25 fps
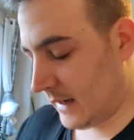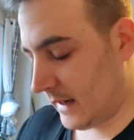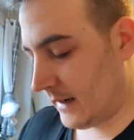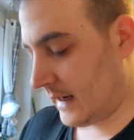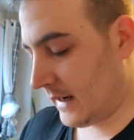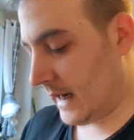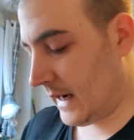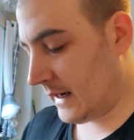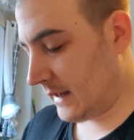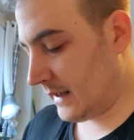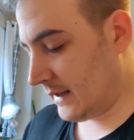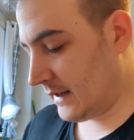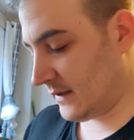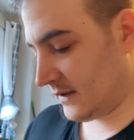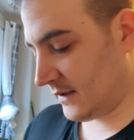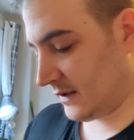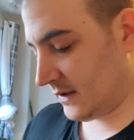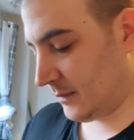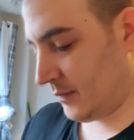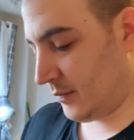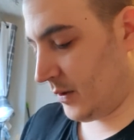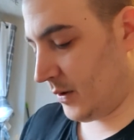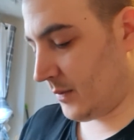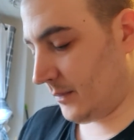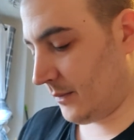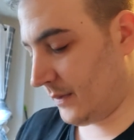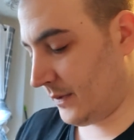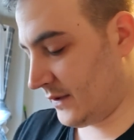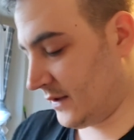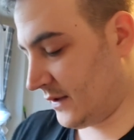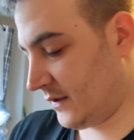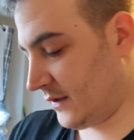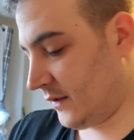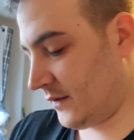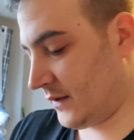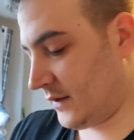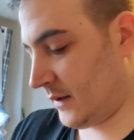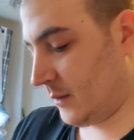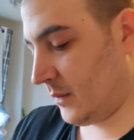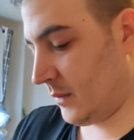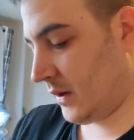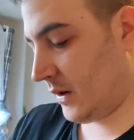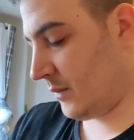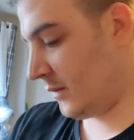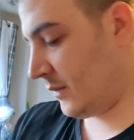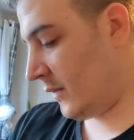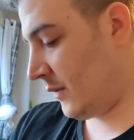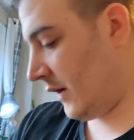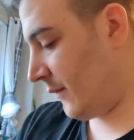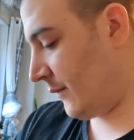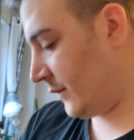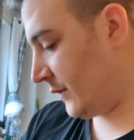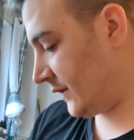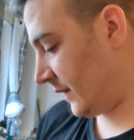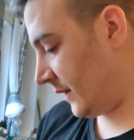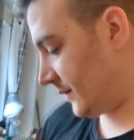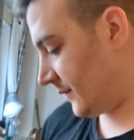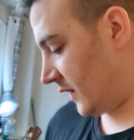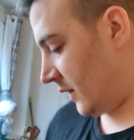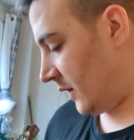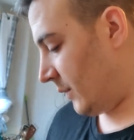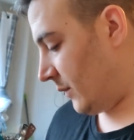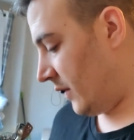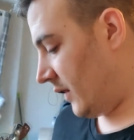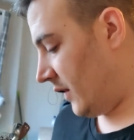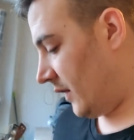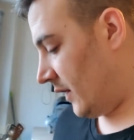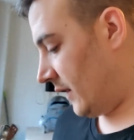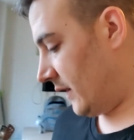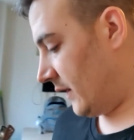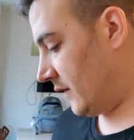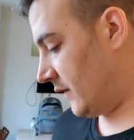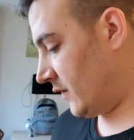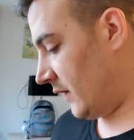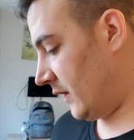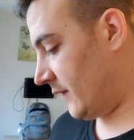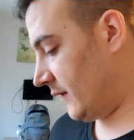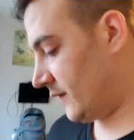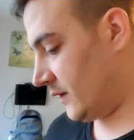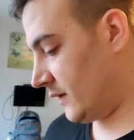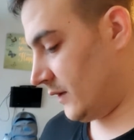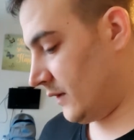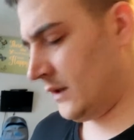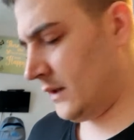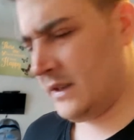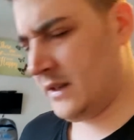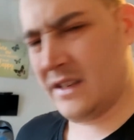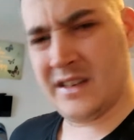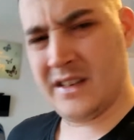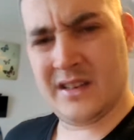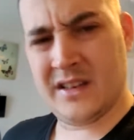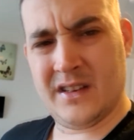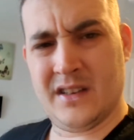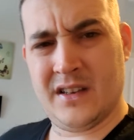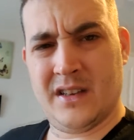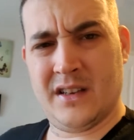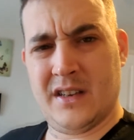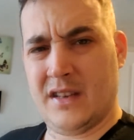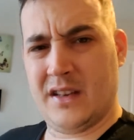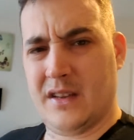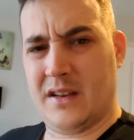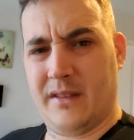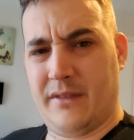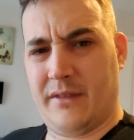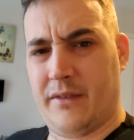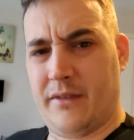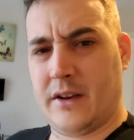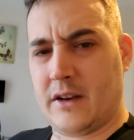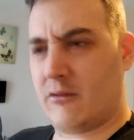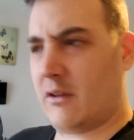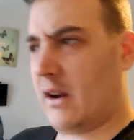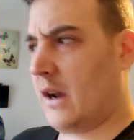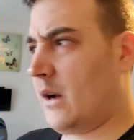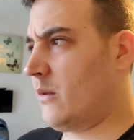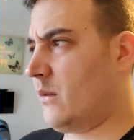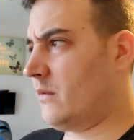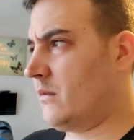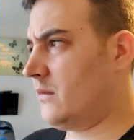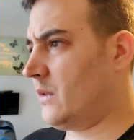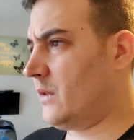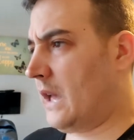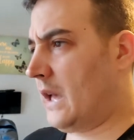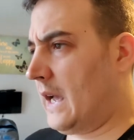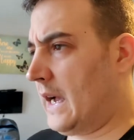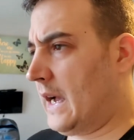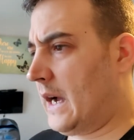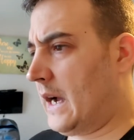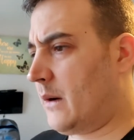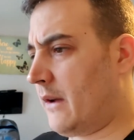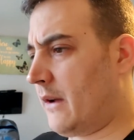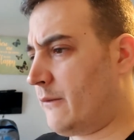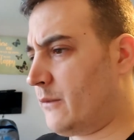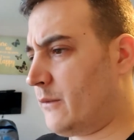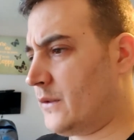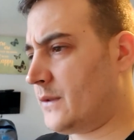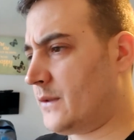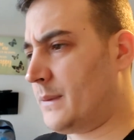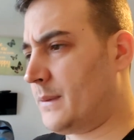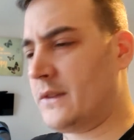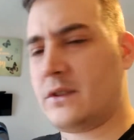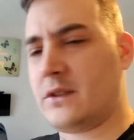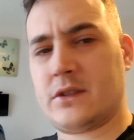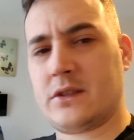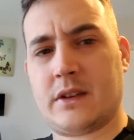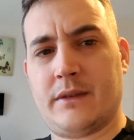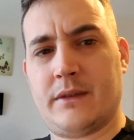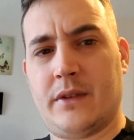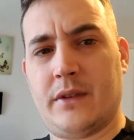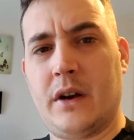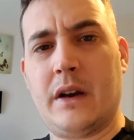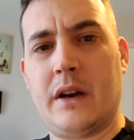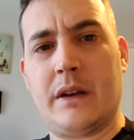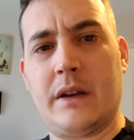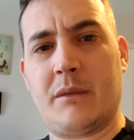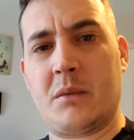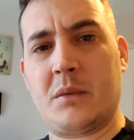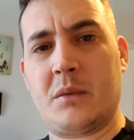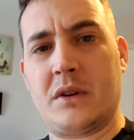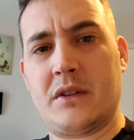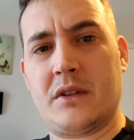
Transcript: And this is the problem. This is obviously why my wife was up so early, trying to figure out how everyone's meant to survive.